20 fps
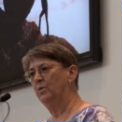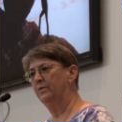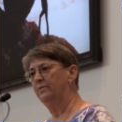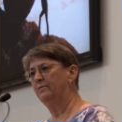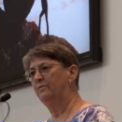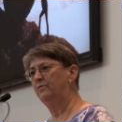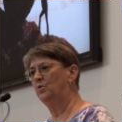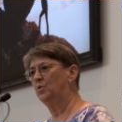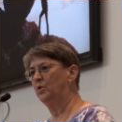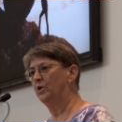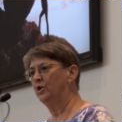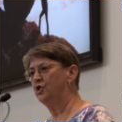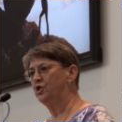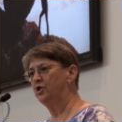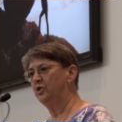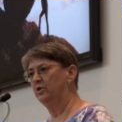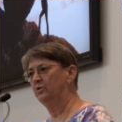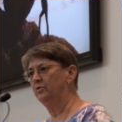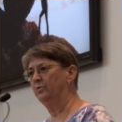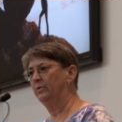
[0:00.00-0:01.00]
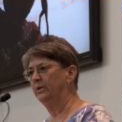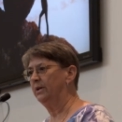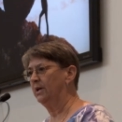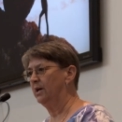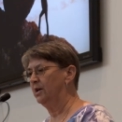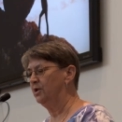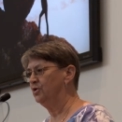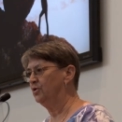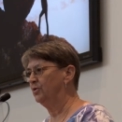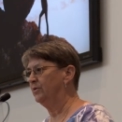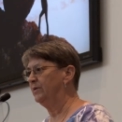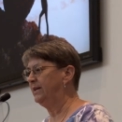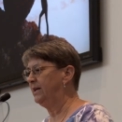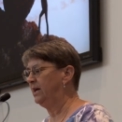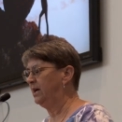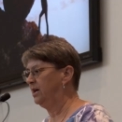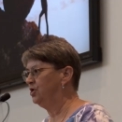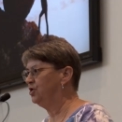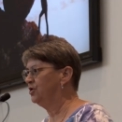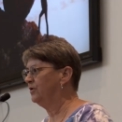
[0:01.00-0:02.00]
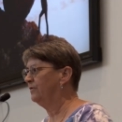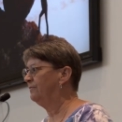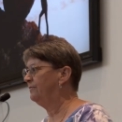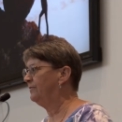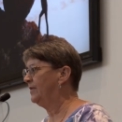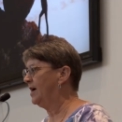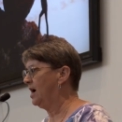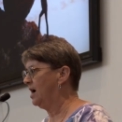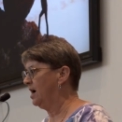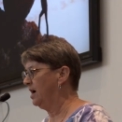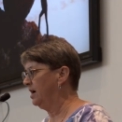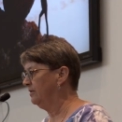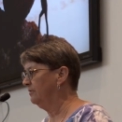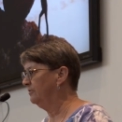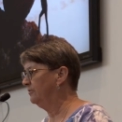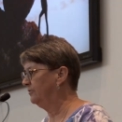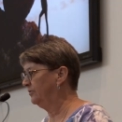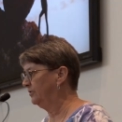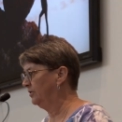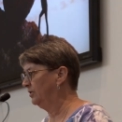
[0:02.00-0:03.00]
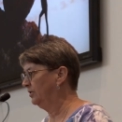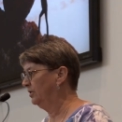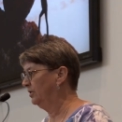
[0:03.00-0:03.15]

with four children under the age of five.